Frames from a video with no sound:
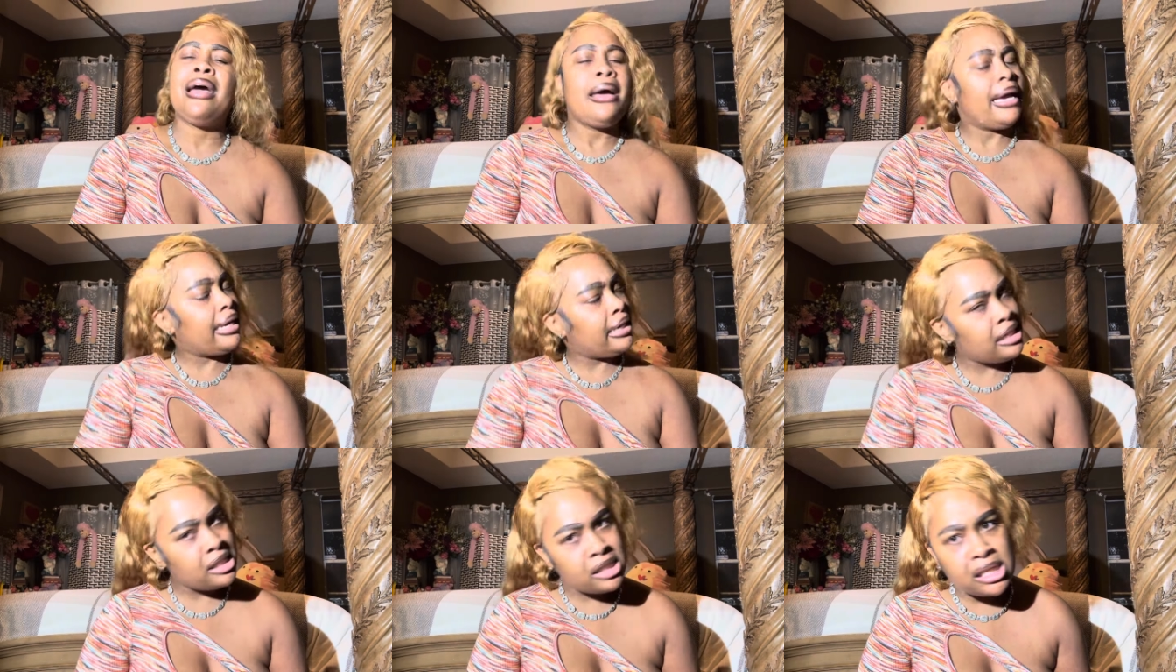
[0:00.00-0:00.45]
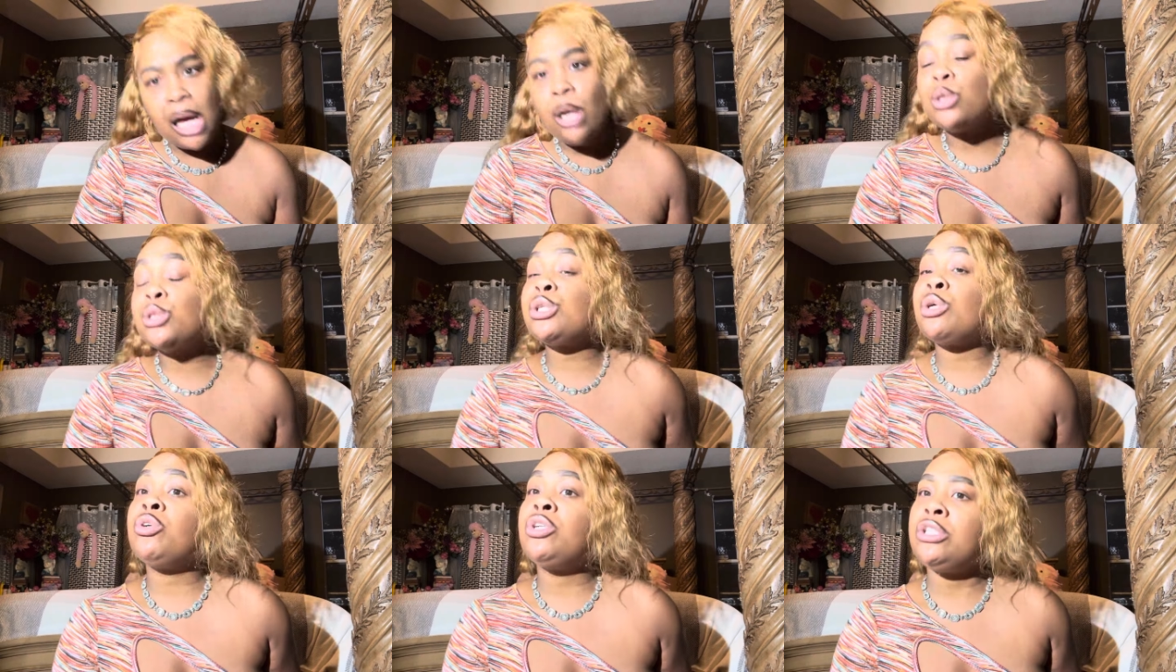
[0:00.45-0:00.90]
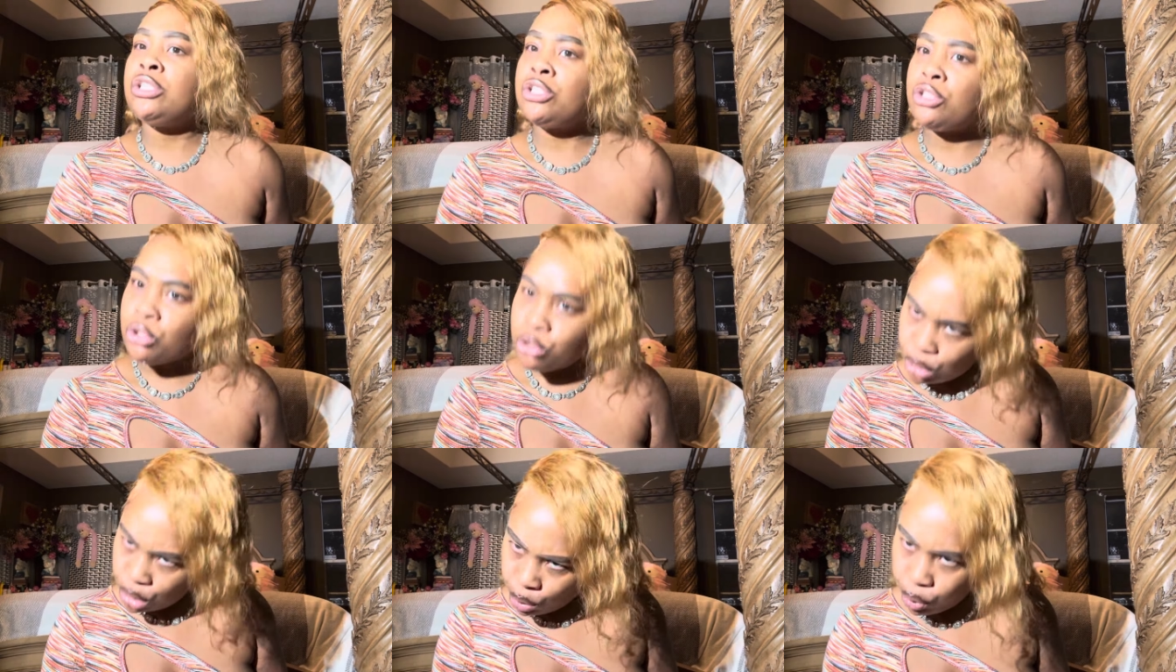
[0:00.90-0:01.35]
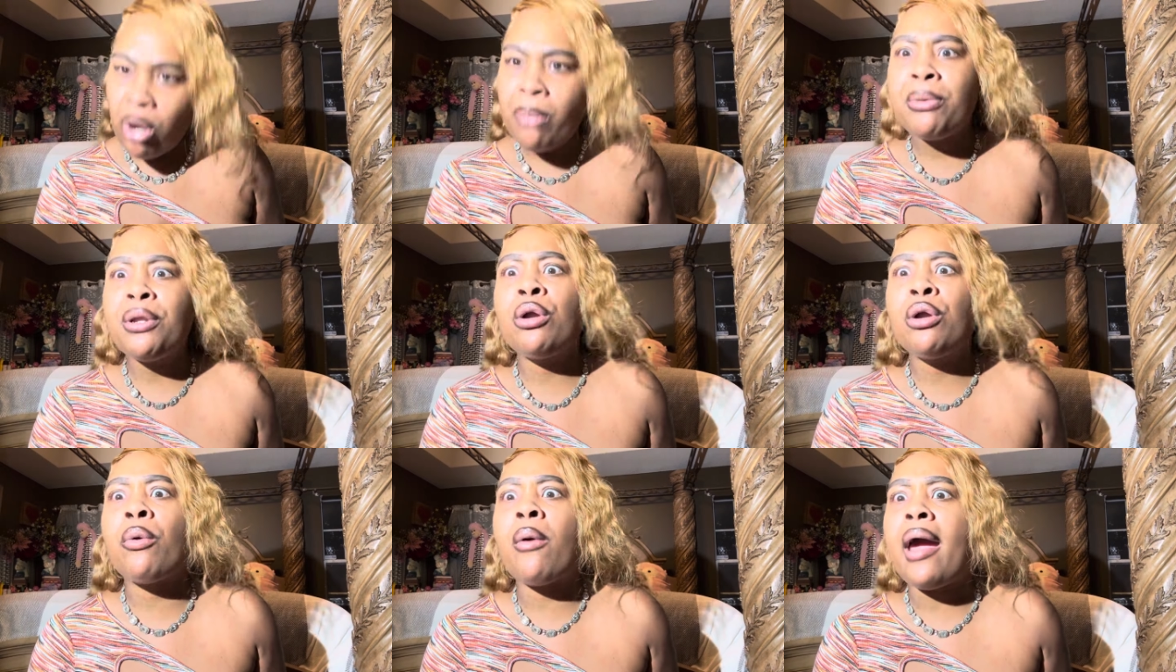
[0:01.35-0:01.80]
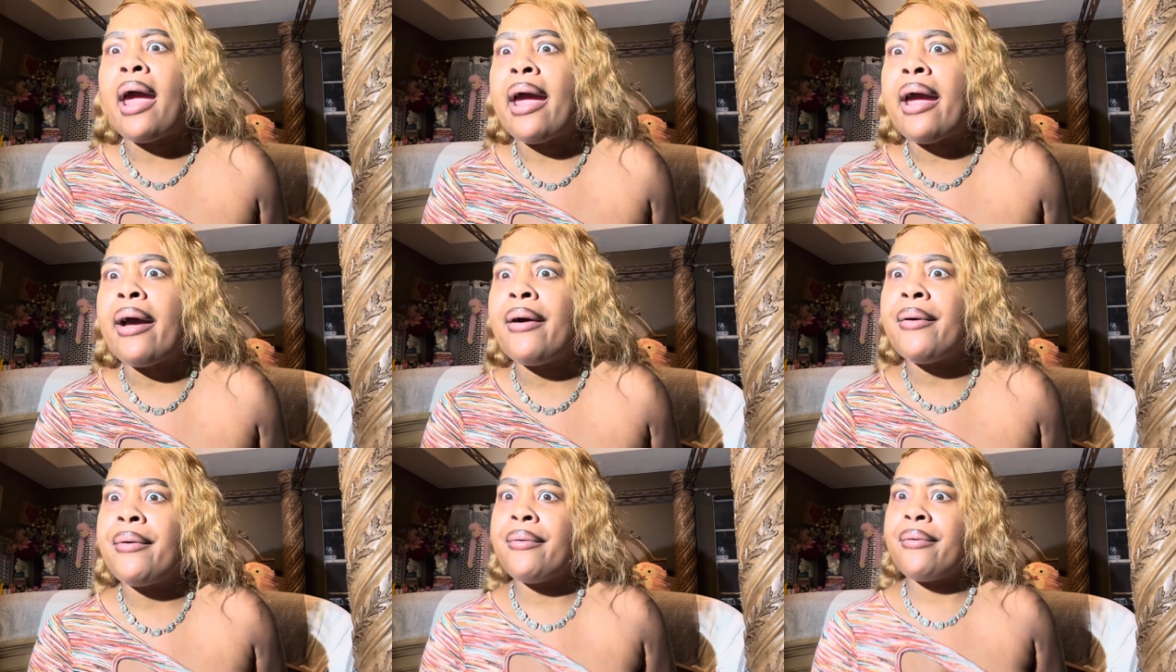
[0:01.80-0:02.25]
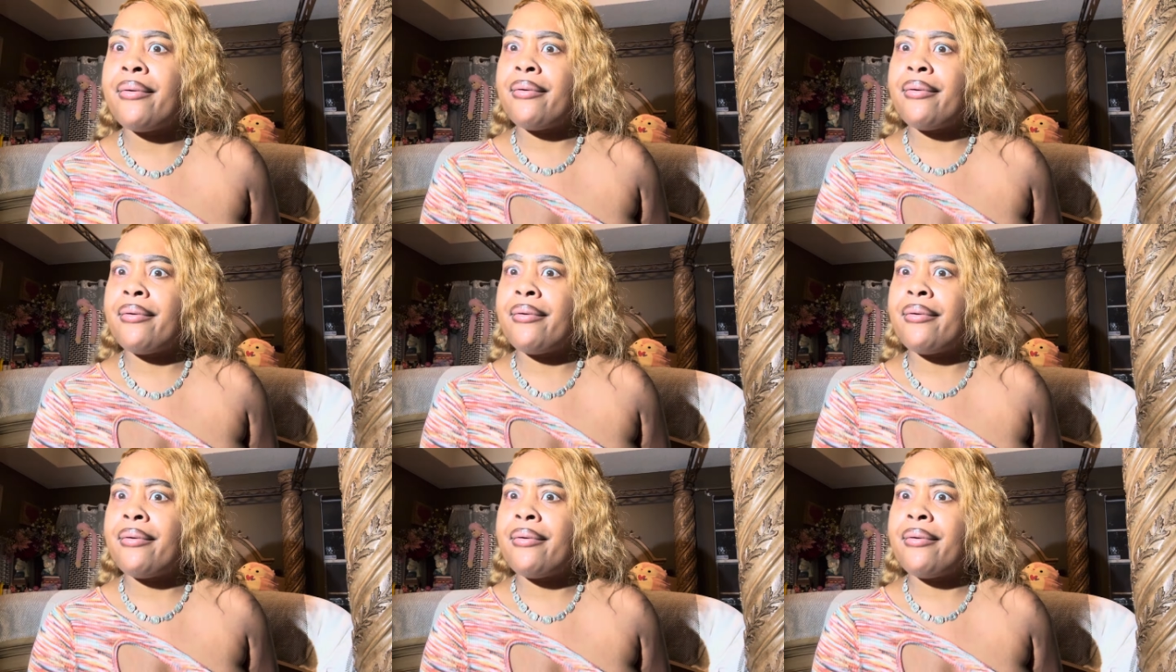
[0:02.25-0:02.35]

And it's also good to scrub the ground.